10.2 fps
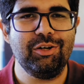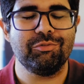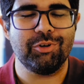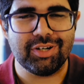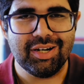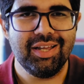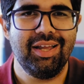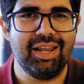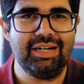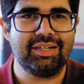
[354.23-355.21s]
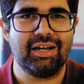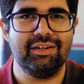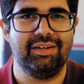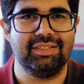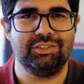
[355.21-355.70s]
of your
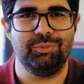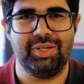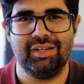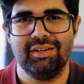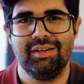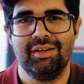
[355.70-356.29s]
entire resume.